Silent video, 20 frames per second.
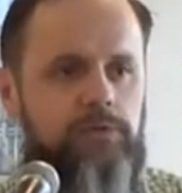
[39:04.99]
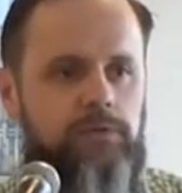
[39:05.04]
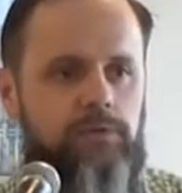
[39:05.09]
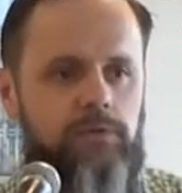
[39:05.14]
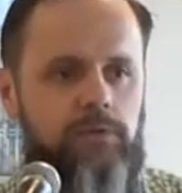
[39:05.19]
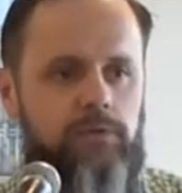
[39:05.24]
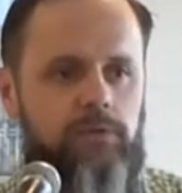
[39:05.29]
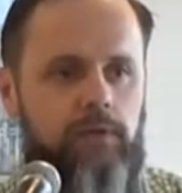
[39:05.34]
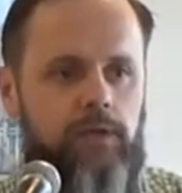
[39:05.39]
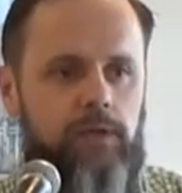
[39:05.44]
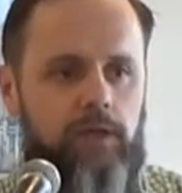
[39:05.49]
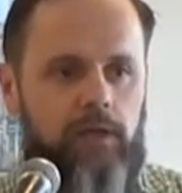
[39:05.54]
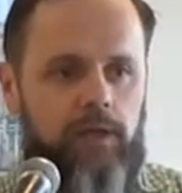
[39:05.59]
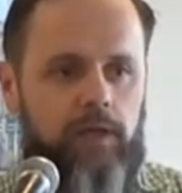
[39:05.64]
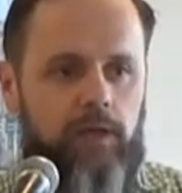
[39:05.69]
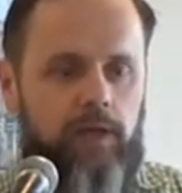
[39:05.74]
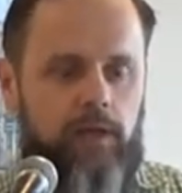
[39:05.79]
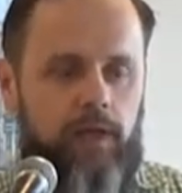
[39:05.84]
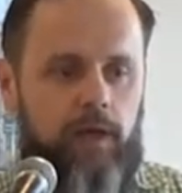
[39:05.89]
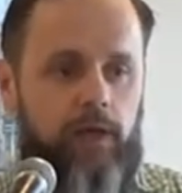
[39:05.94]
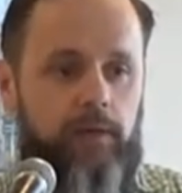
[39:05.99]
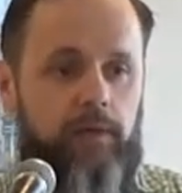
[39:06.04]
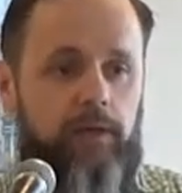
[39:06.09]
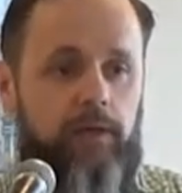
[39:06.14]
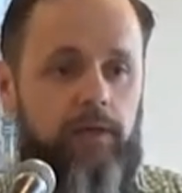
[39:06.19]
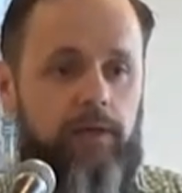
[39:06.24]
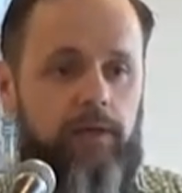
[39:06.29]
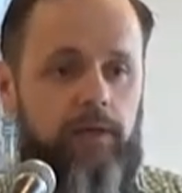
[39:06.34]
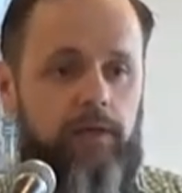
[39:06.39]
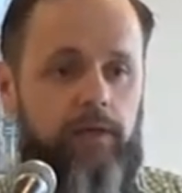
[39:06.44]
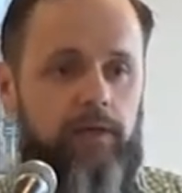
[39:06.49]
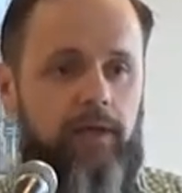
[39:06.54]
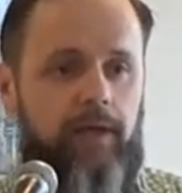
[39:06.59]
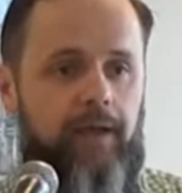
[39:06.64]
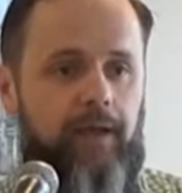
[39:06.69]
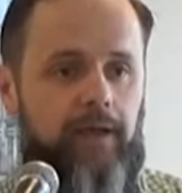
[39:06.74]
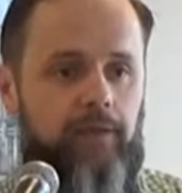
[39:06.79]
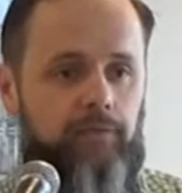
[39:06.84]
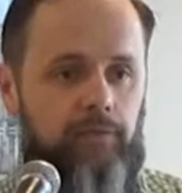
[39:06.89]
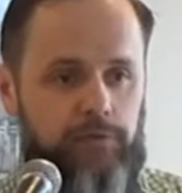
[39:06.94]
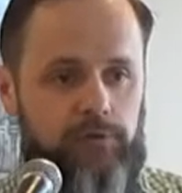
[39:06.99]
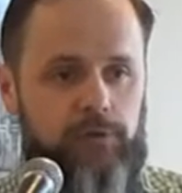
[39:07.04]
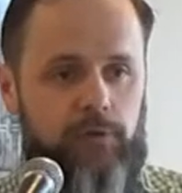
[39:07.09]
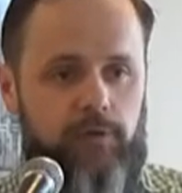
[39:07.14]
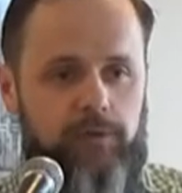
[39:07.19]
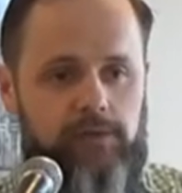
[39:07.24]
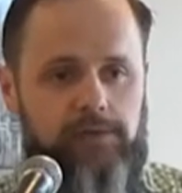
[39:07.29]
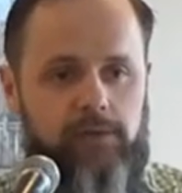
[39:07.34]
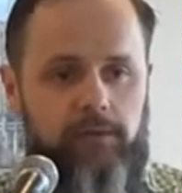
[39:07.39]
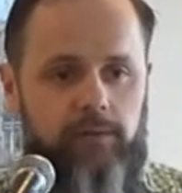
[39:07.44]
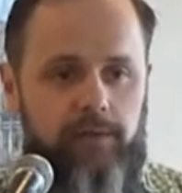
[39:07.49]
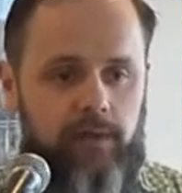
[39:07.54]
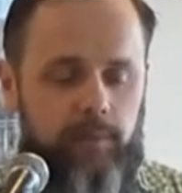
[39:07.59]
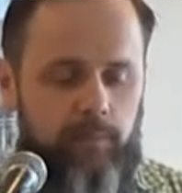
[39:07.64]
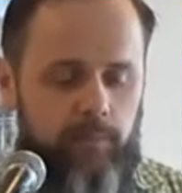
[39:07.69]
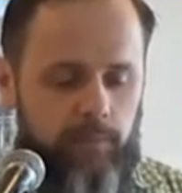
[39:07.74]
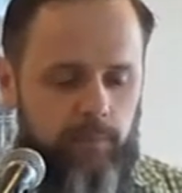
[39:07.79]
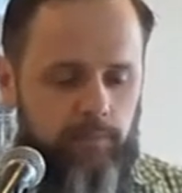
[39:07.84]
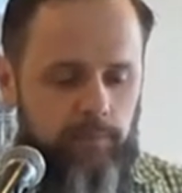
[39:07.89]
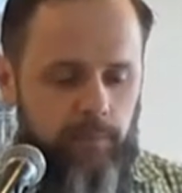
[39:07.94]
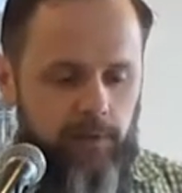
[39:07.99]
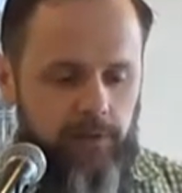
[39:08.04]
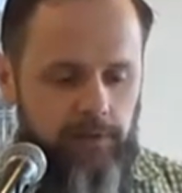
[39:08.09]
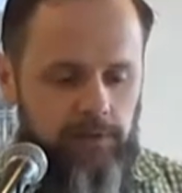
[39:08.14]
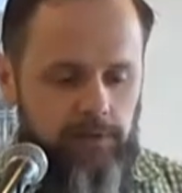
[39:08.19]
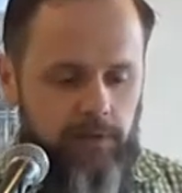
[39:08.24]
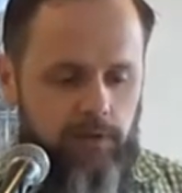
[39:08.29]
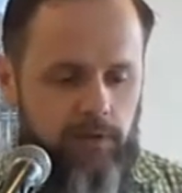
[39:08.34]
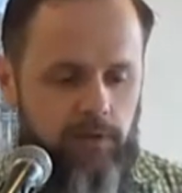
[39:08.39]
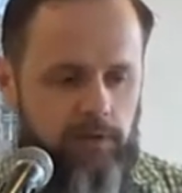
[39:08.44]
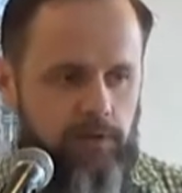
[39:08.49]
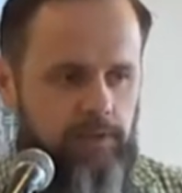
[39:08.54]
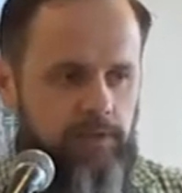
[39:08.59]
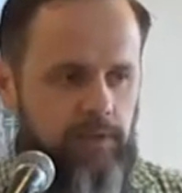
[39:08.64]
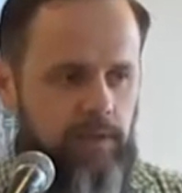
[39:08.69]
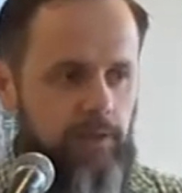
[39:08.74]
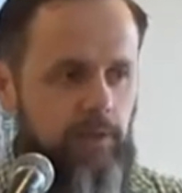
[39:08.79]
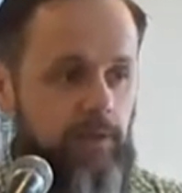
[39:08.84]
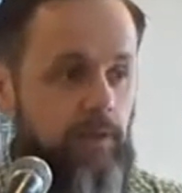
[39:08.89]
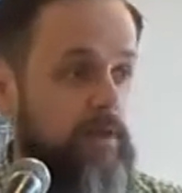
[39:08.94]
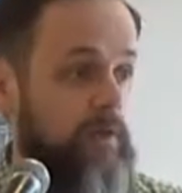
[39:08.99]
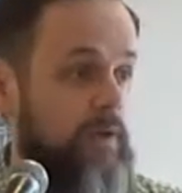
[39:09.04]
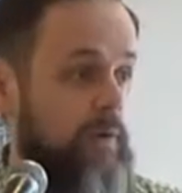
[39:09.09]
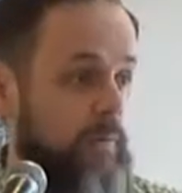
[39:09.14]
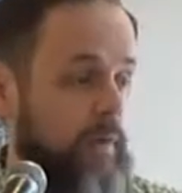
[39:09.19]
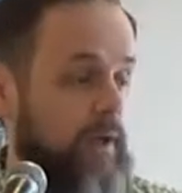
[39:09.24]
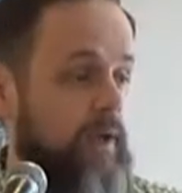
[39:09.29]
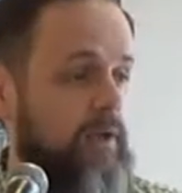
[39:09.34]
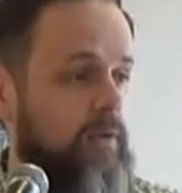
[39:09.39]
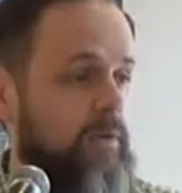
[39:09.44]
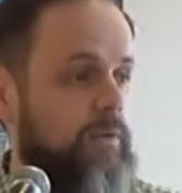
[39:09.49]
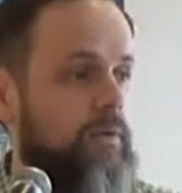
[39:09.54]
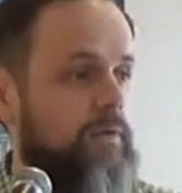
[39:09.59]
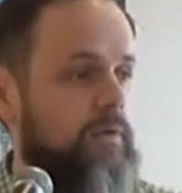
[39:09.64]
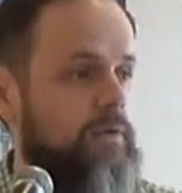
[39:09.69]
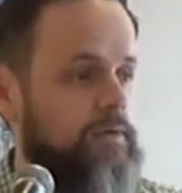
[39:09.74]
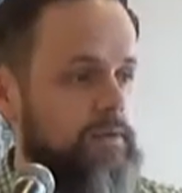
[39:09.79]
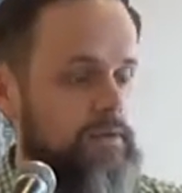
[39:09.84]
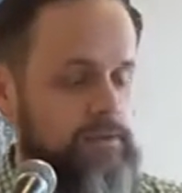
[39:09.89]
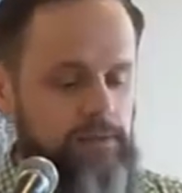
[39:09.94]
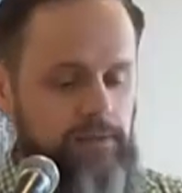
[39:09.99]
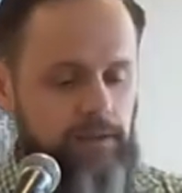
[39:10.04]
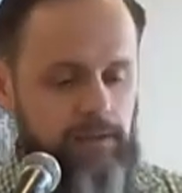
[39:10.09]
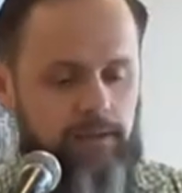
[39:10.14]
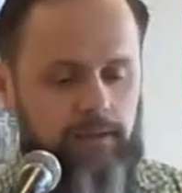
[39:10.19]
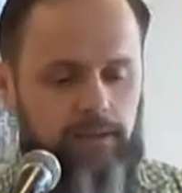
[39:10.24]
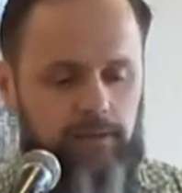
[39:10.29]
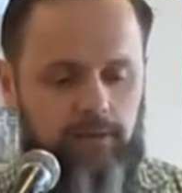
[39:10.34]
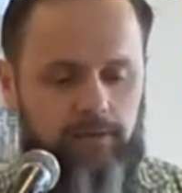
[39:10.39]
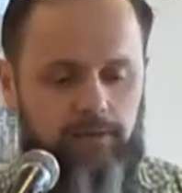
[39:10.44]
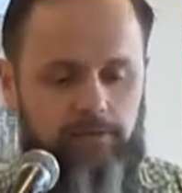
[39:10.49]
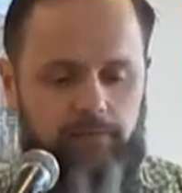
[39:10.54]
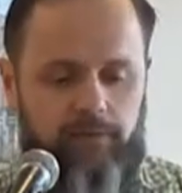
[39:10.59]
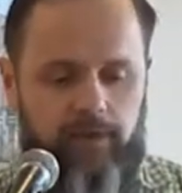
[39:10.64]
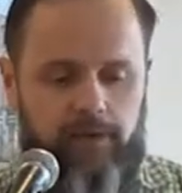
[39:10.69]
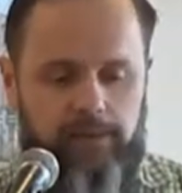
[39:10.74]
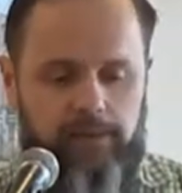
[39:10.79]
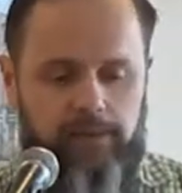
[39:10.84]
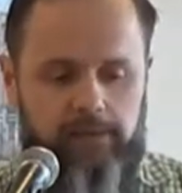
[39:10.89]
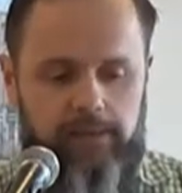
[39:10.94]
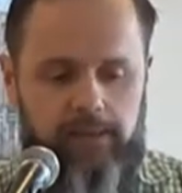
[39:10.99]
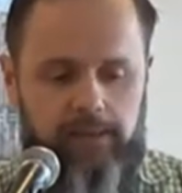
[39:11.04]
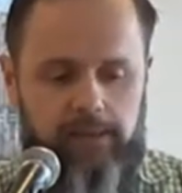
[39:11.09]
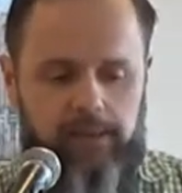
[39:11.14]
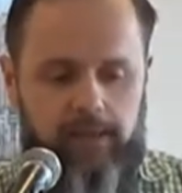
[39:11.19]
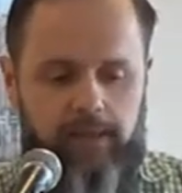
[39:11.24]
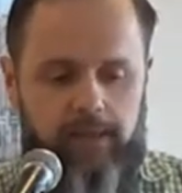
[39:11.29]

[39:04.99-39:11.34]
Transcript: So how can I uh, rejoice? How can I praise God? How can I repent? What sins can I, can I confess?